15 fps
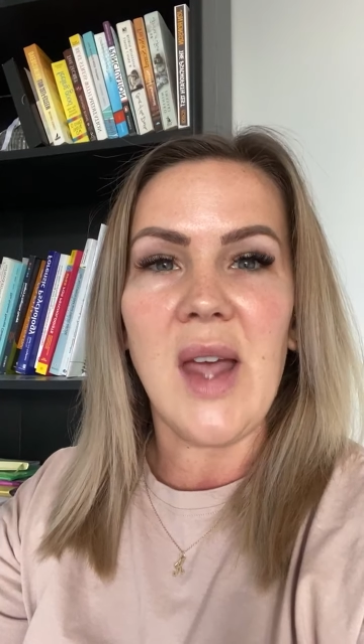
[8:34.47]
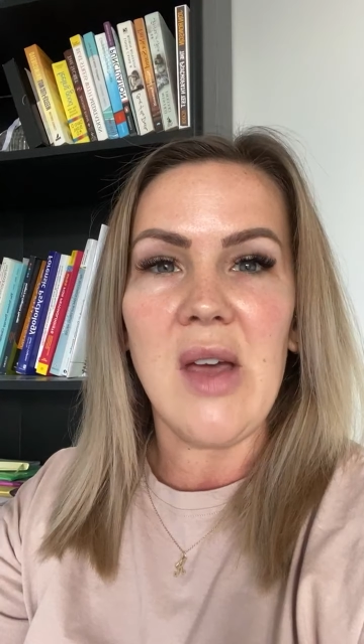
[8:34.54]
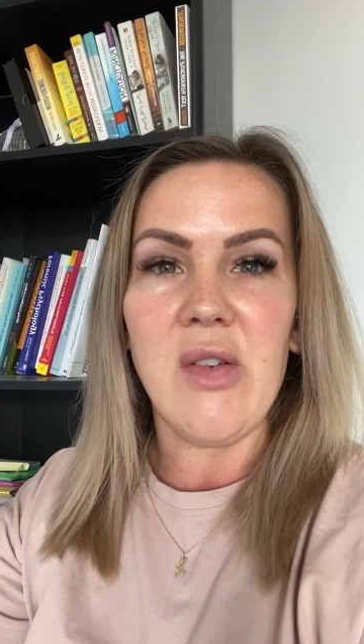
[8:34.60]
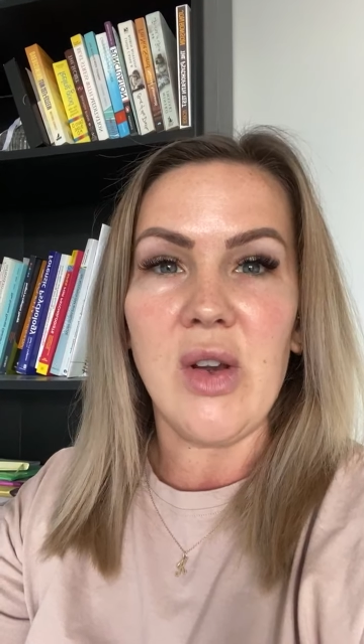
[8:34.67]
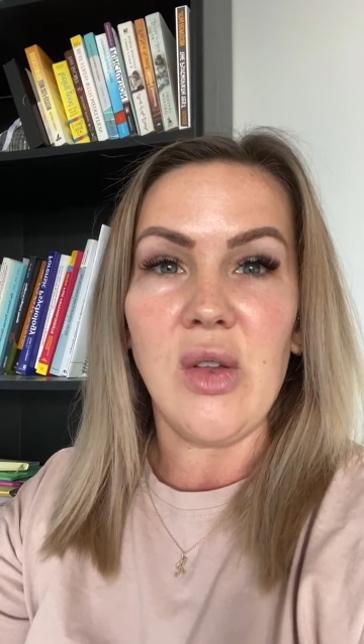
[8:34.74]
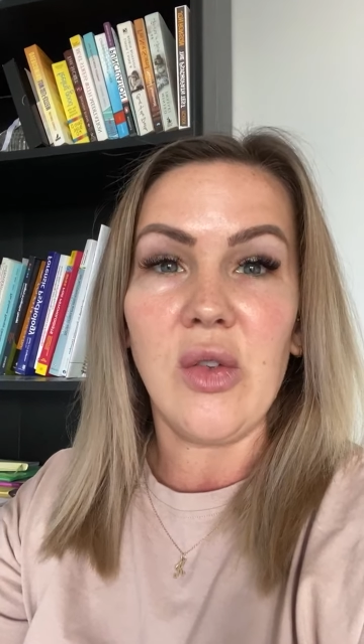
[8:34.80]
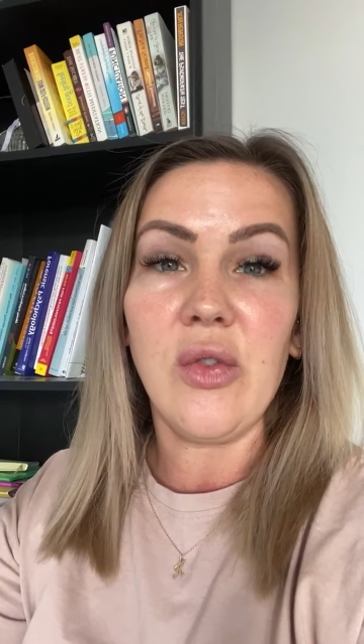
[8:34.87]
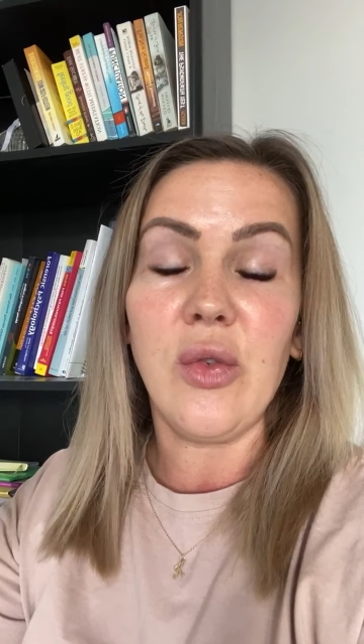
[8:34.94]

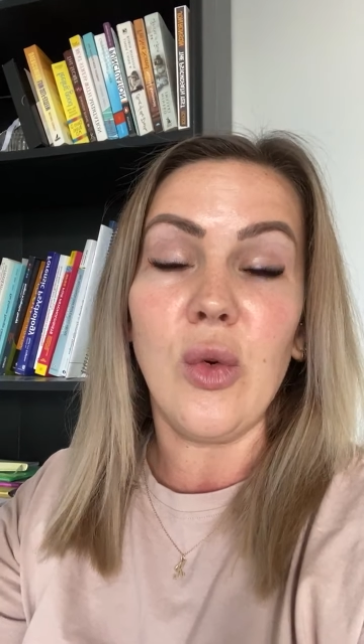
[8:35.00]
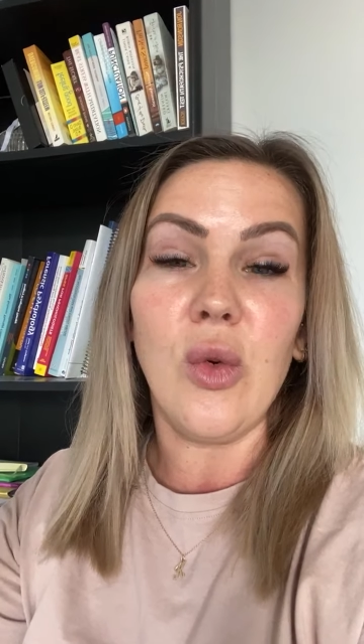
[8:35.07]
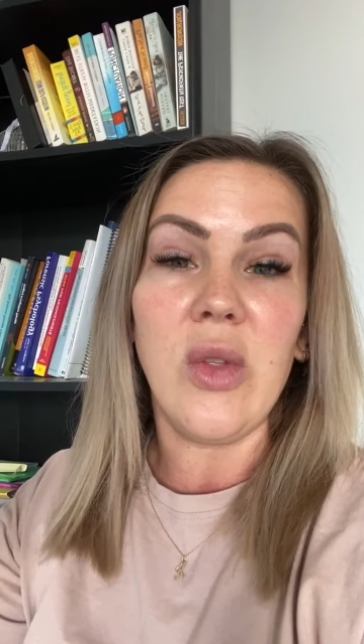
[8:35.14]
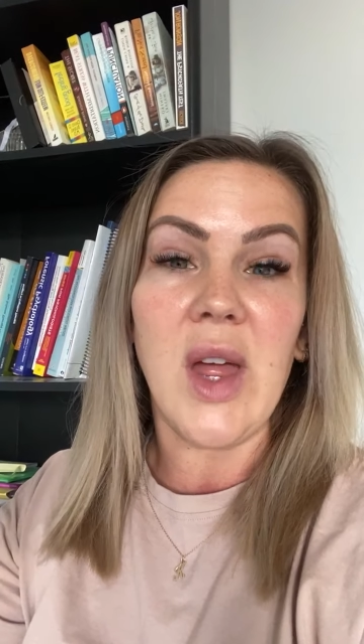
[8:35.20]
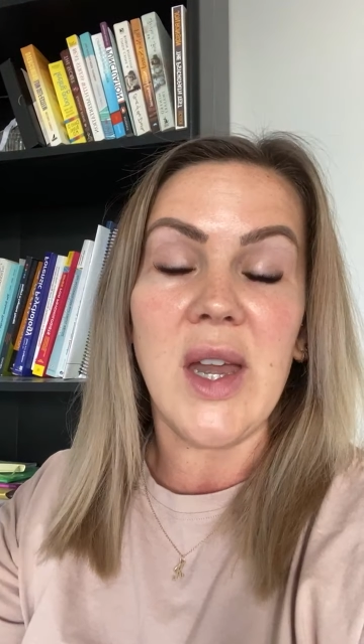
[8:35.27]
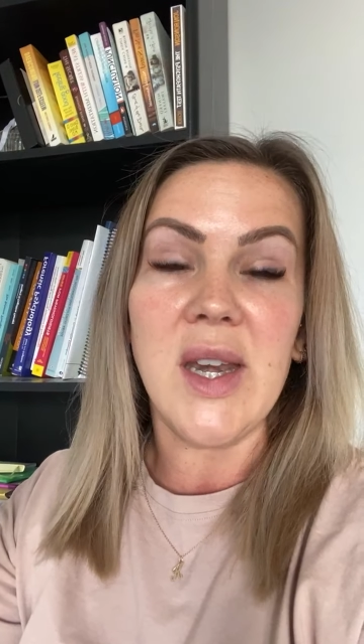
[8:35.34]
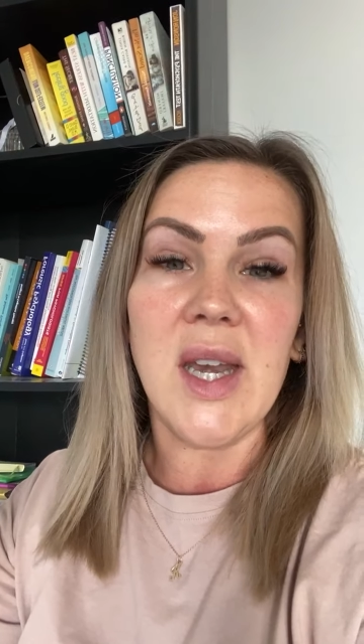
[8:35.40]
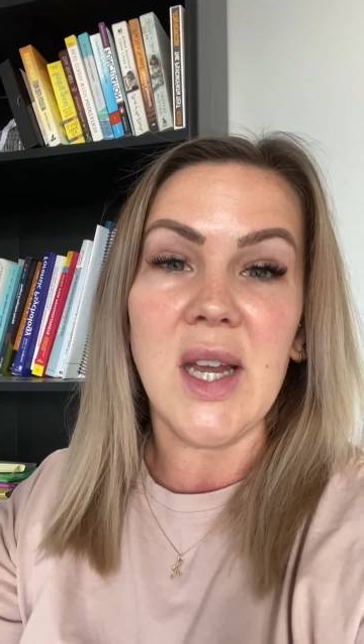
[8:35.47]
evidence for
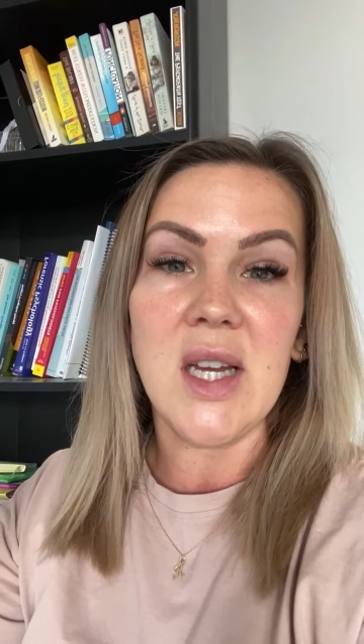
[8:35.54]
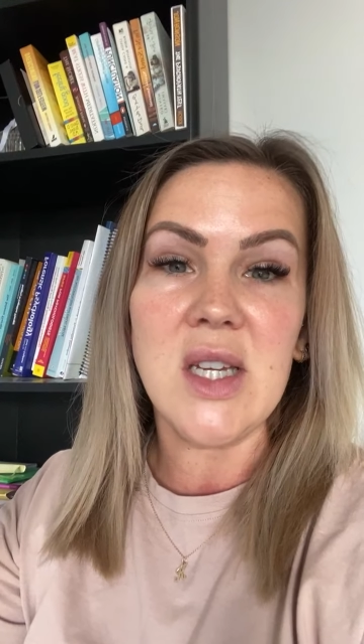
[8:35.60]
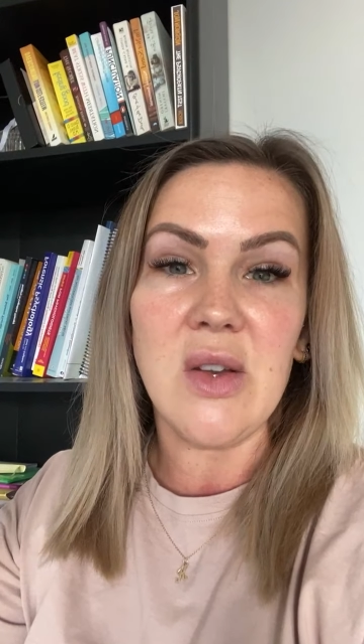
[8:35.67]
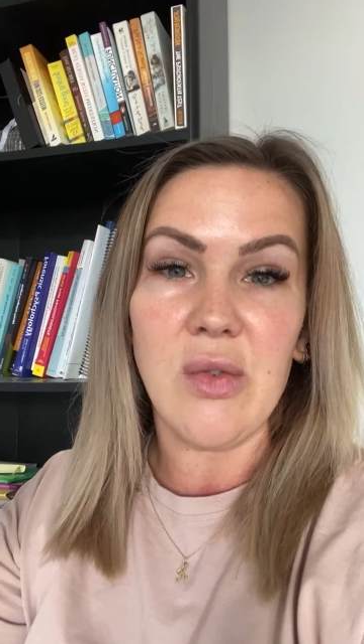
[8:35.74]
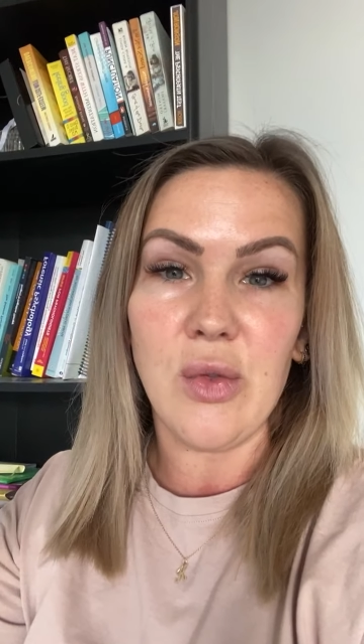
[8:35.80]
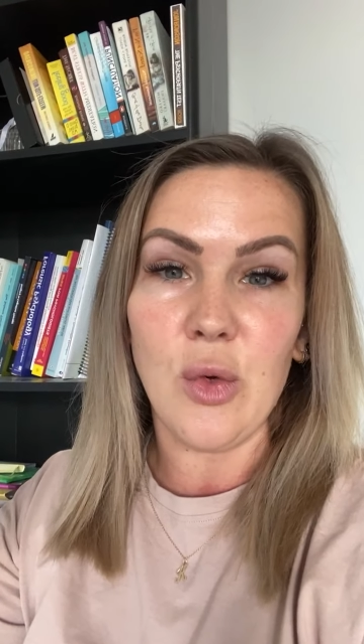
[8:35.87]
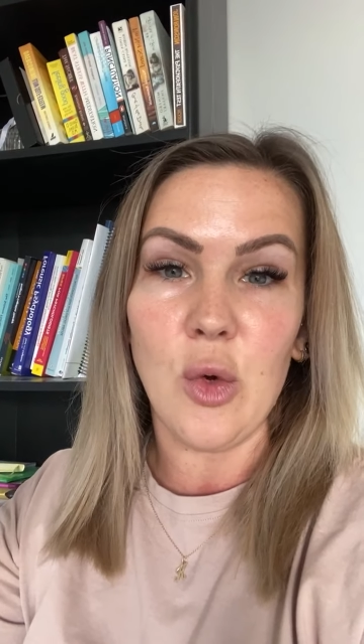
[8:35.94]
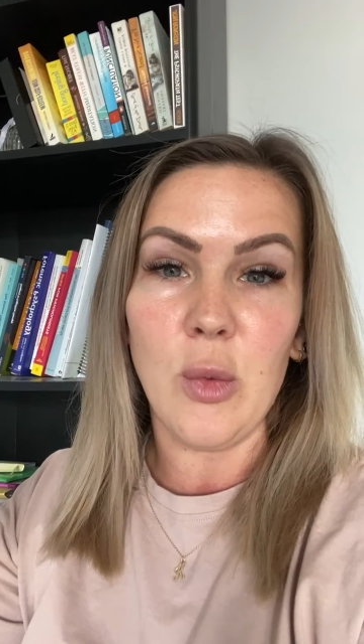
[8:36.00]
that negative
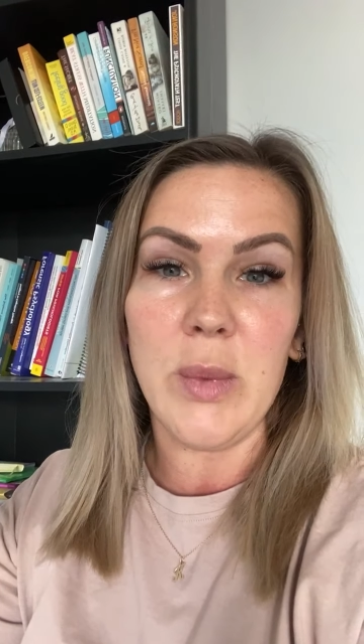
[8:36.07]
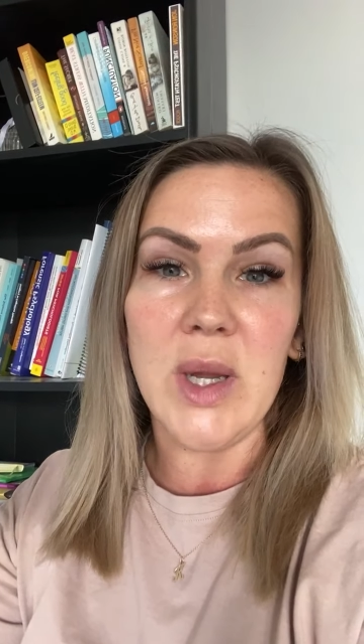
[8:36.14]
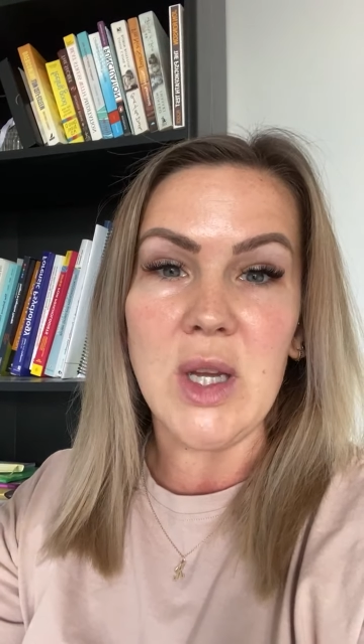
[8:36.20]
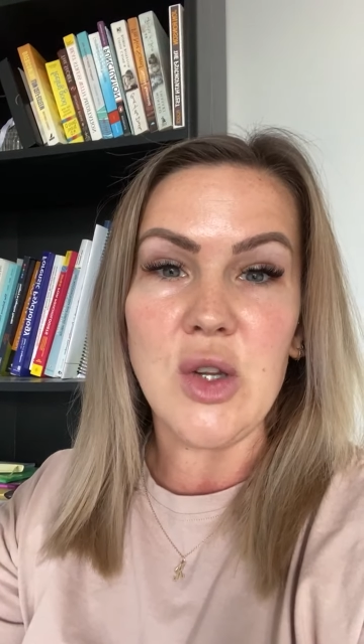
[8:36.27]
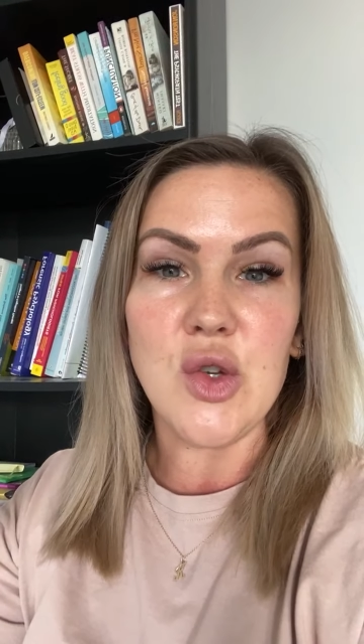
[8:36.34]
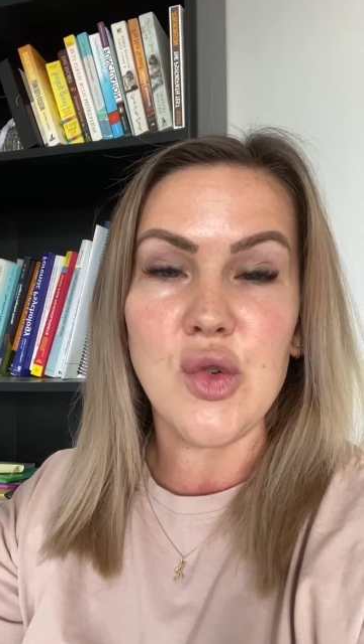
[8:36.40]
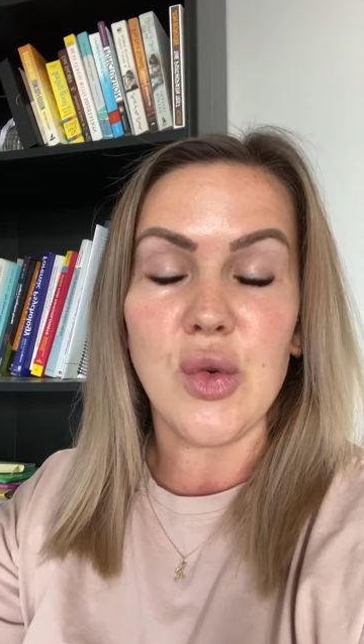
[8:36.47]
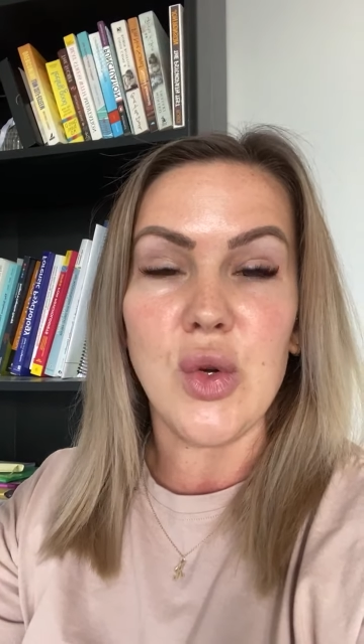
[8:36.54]
thought
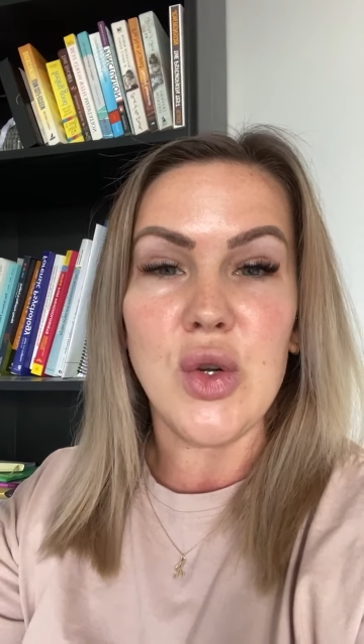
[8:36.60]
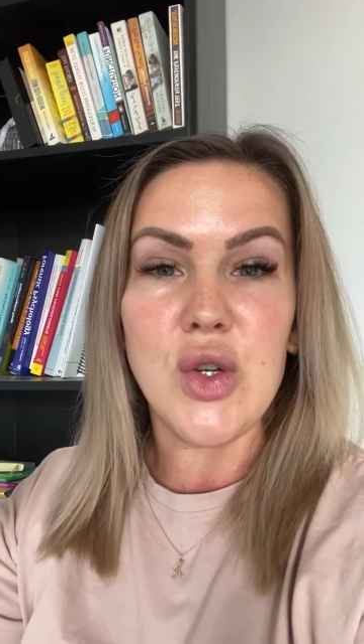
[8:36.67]
being true?